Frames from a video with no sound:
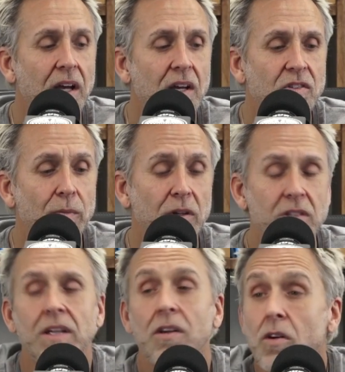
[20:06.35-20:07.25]
So
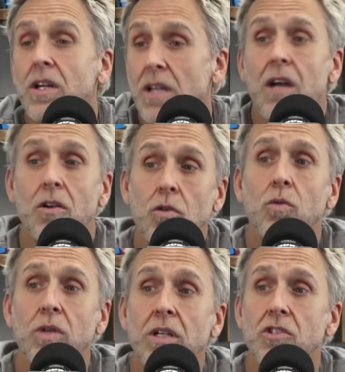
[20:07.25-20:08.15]
Monkey's like, okay, yeah, cool,
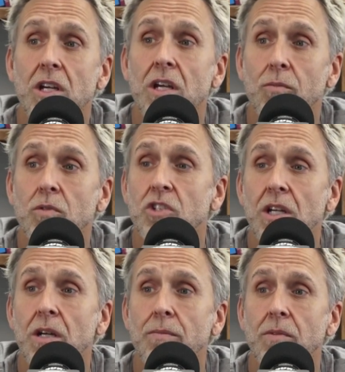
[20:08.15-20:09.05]
we can jam. We'll jam.